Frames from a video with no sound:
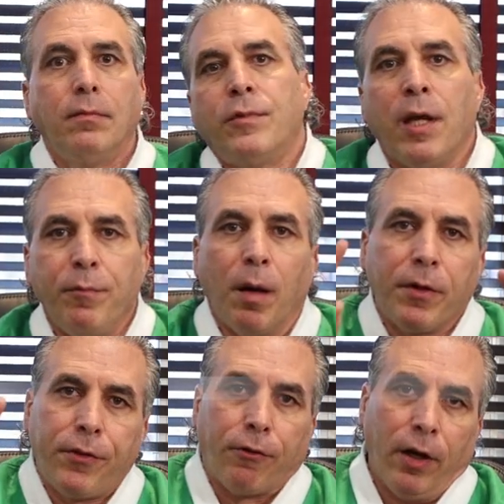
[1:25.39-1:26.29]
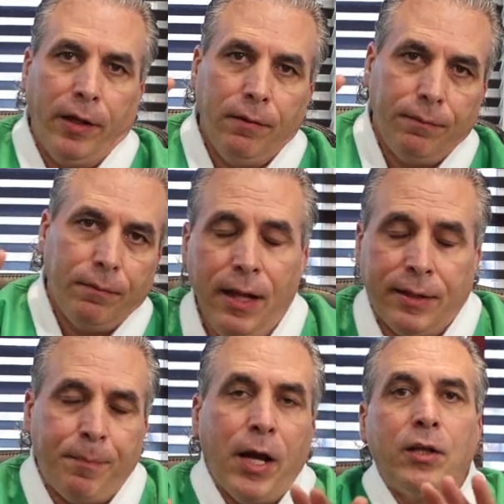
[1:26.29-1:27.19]
Tip number 3, it
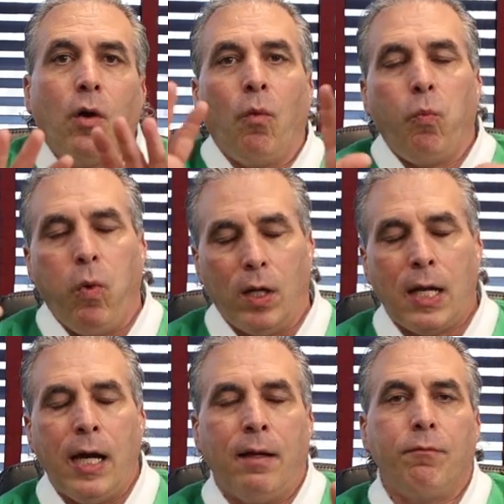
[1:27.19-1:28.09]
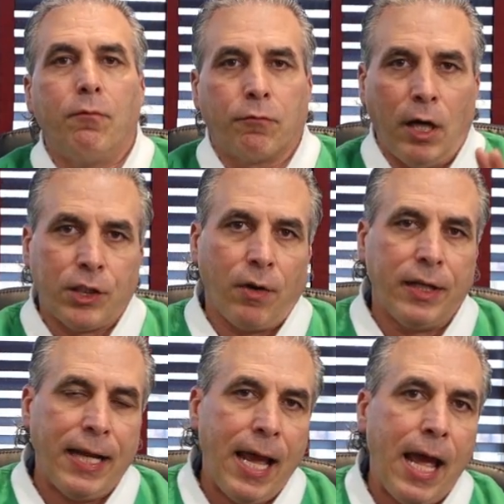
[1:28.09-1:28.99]
depends on what kind of
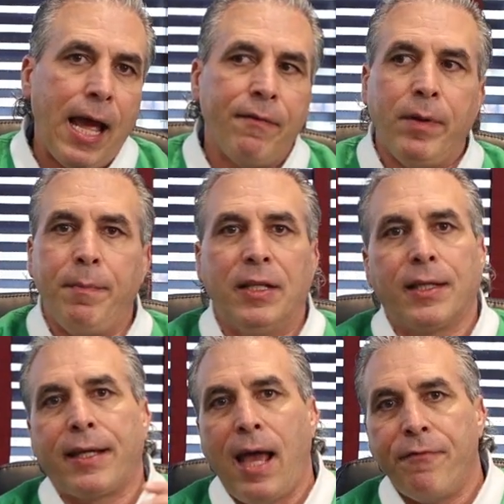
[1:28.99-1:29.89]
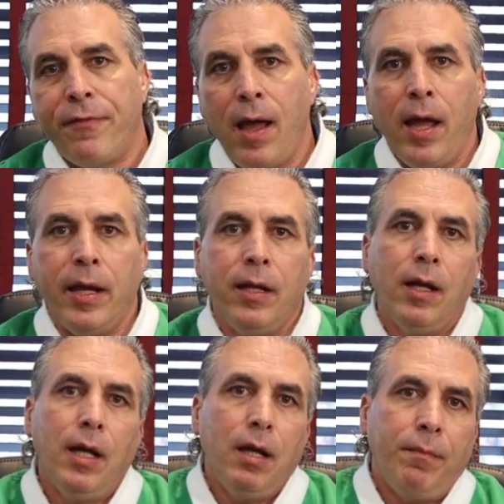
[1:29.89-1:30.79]
restaurant you have. Maybe it's a cafe,
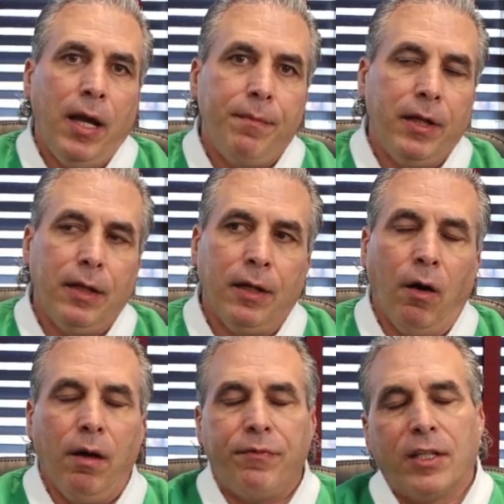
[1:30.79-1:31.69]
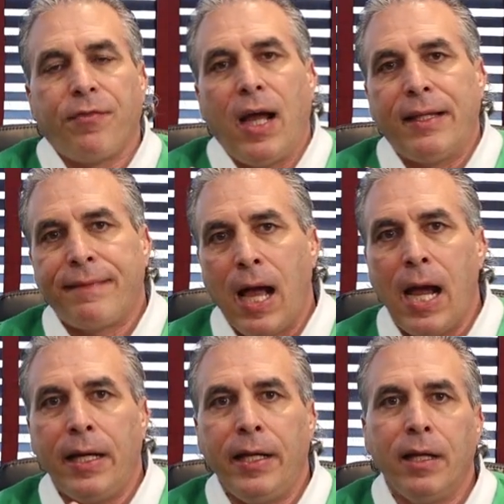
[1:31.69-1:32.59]
maybe if it's fine
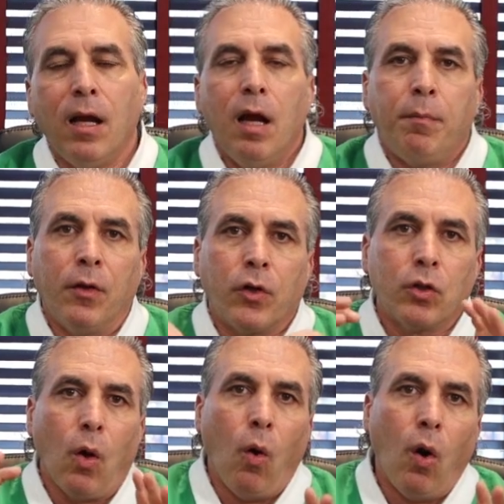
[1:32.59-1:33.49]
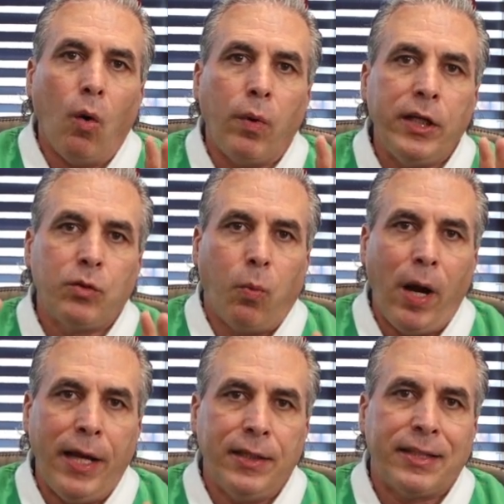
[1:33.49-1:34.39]
dining, but there's always
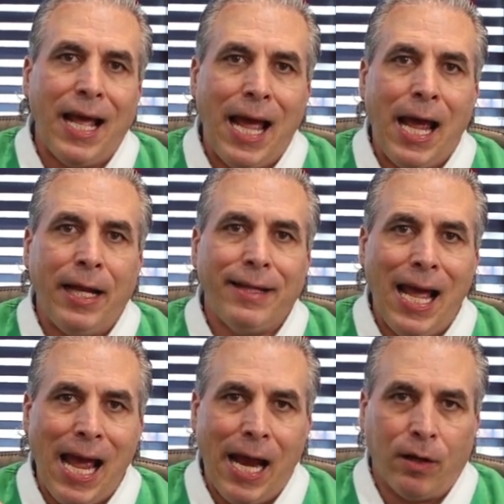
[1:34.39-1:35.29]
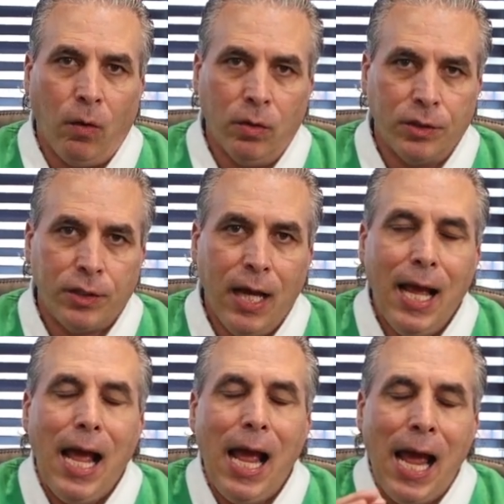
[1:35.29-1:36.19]
ways to add add-ons.
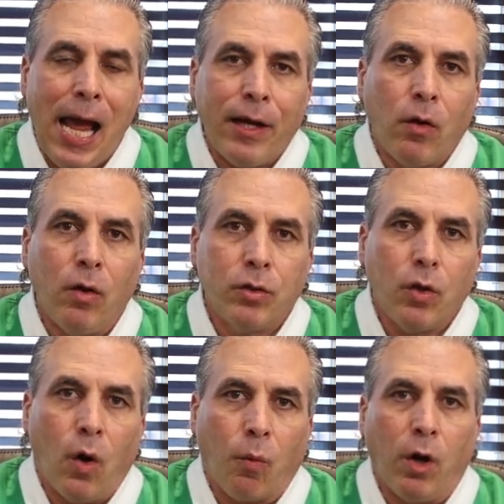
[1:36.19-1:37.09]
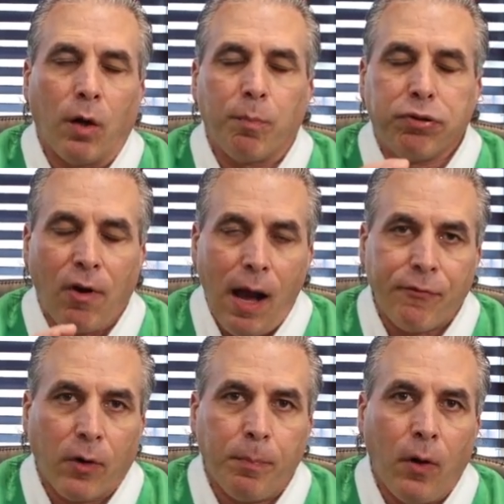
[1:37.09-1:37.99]
Add-ons are what are
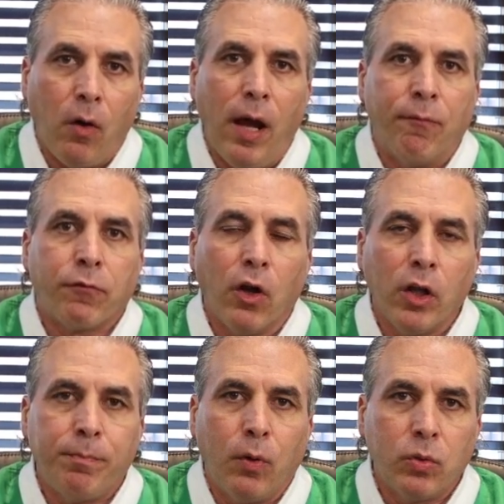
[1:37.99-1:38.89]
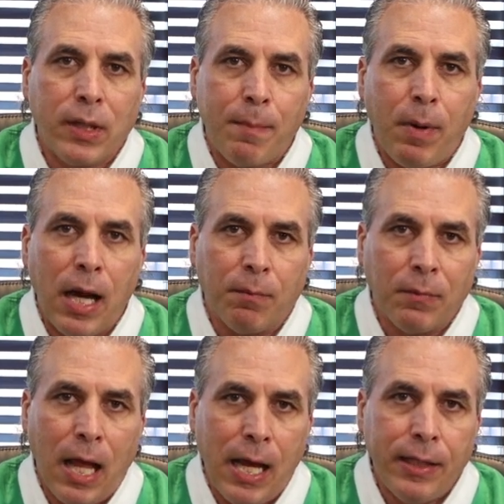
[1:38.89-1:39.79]
profitable and really boost that bottom
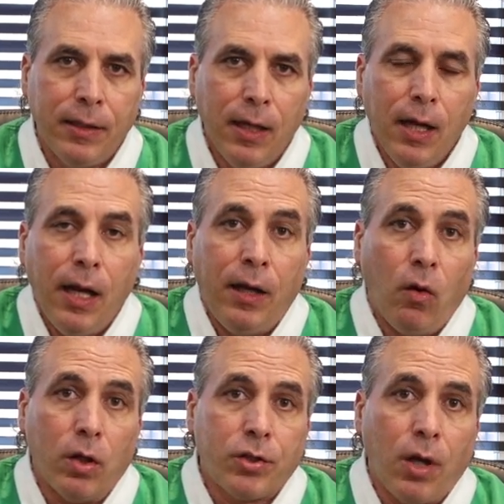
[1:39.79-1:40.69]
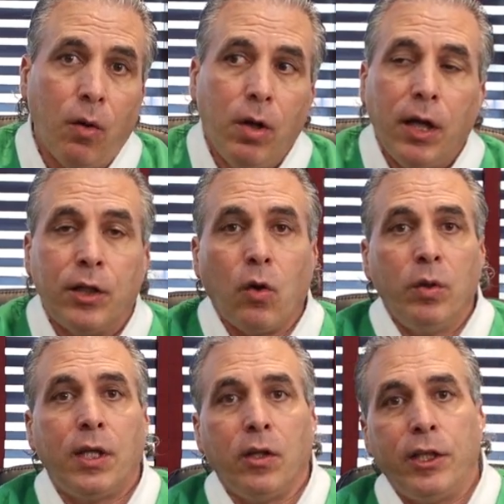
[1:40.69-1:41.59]
line. And also, it's
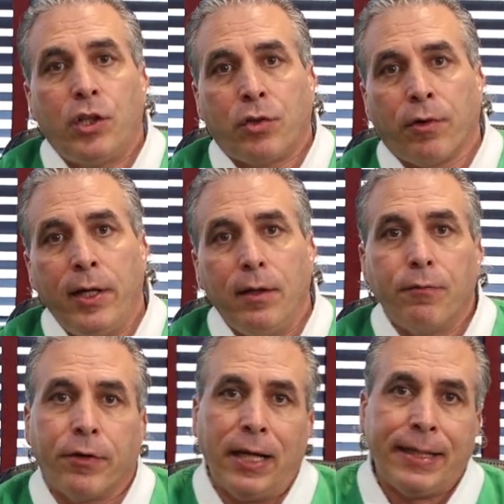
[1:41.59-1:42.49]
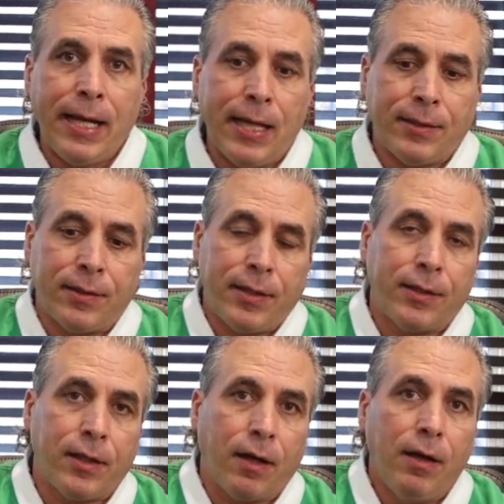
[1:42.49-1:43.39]
always a nice treat for the guests to
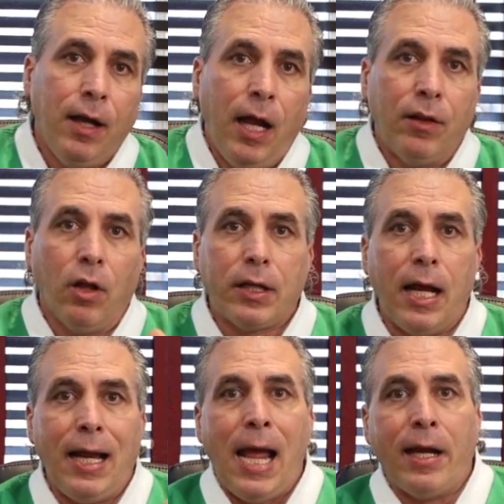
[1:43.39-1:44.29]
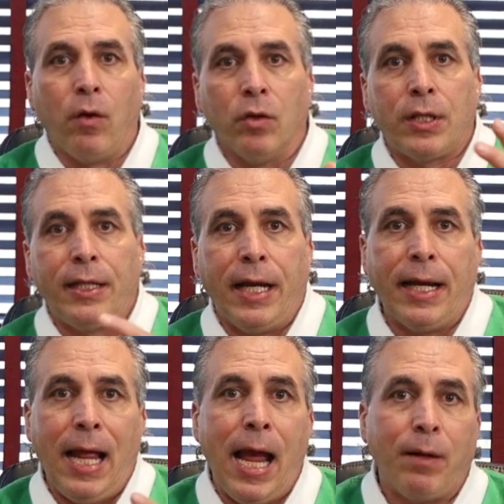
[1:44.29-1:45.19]
sit there and look at add-ons that they
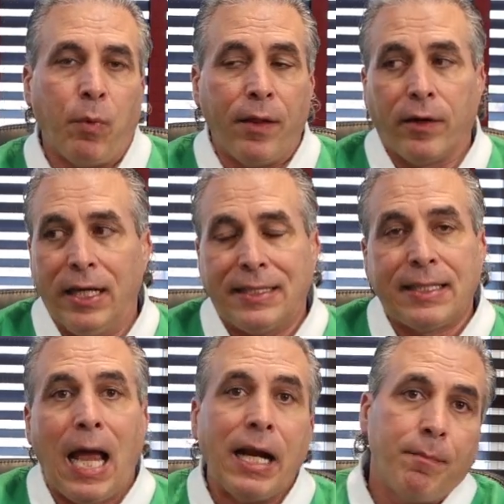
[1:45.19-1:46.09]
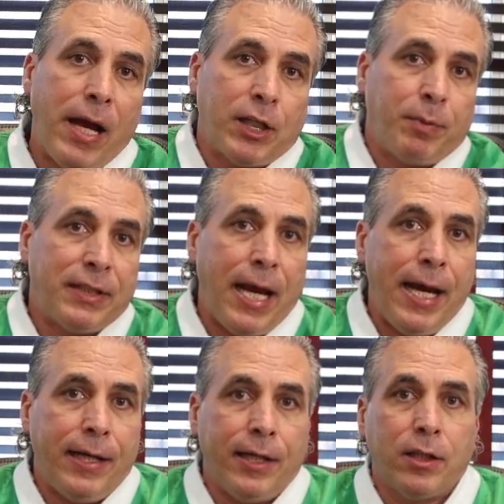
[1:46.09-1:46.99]
can add, whether it's side of mashed
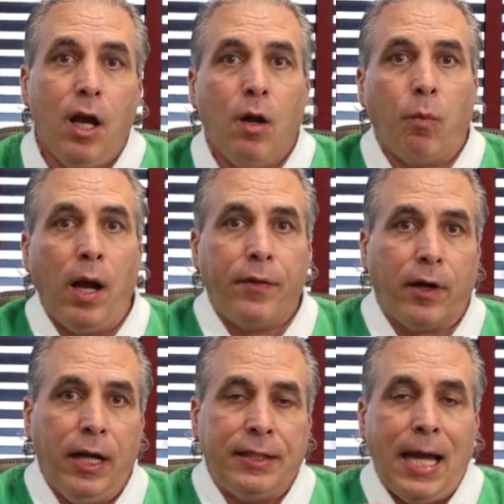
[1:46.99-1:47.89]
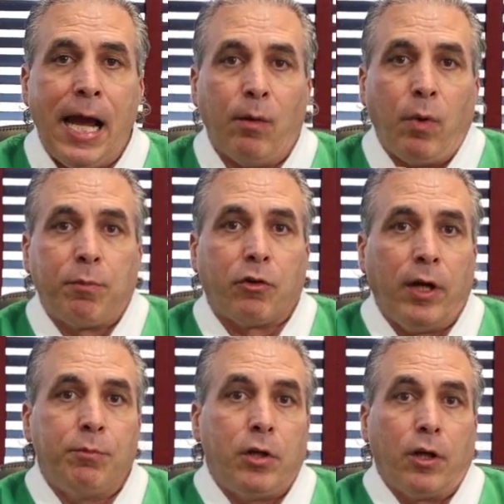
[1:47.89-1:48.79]
potatoes, whether it's adding whipped
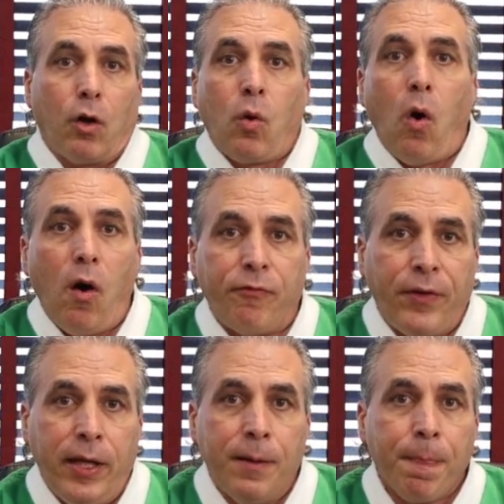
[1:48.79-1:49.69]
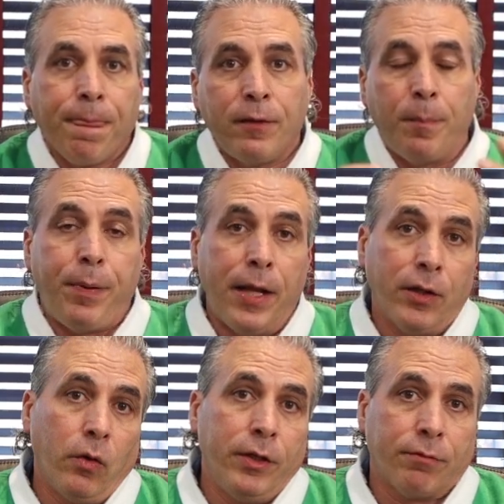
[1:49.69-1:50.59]
cream to their coffee,
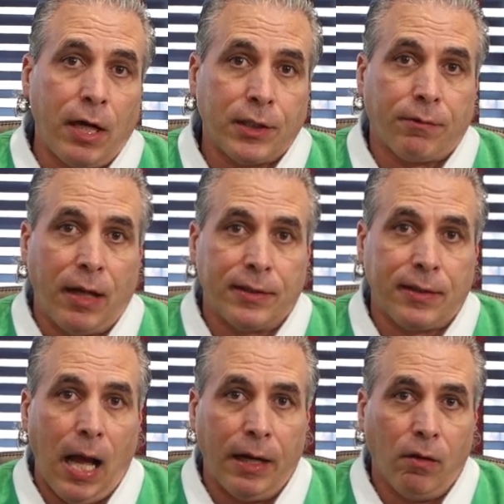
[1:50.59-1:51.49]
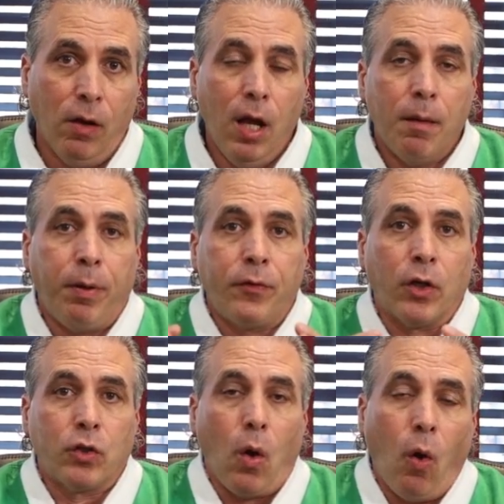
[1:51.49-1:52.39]
depending on your restaurant style. But
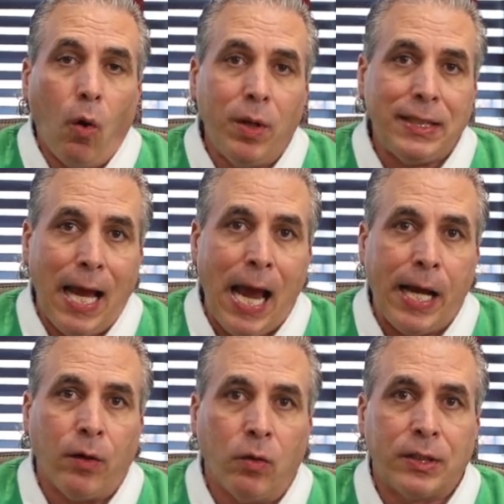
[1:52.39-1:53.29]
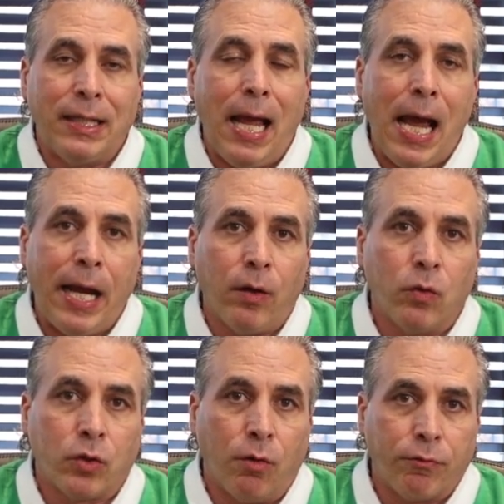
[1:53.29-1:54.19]
there's always add-ons, and
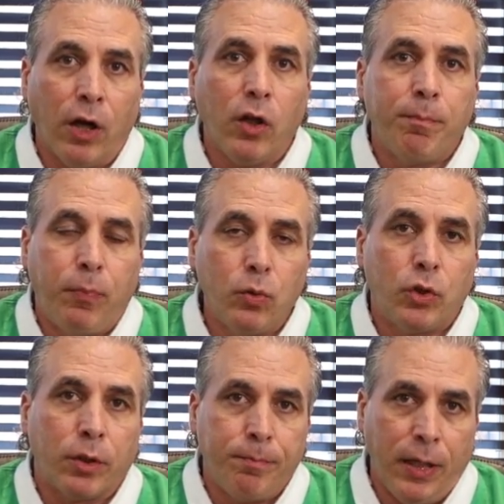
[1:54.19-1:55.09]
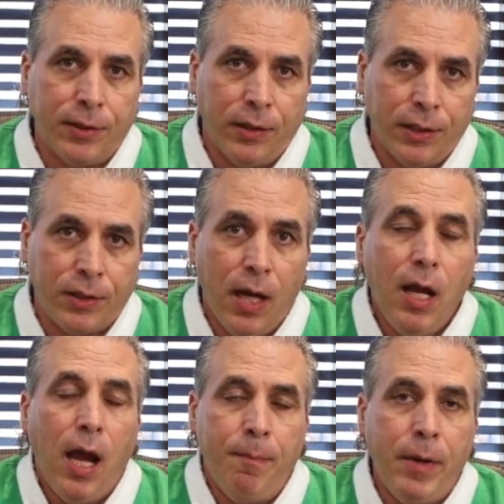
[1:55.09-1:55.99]
add-ons can really boost your business
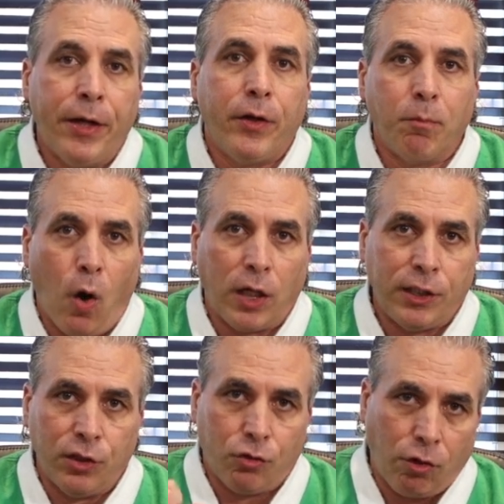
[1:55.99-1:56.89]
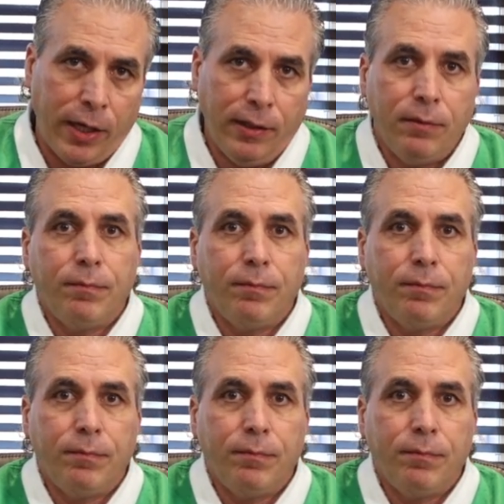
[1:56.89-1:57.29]
and make your margins great.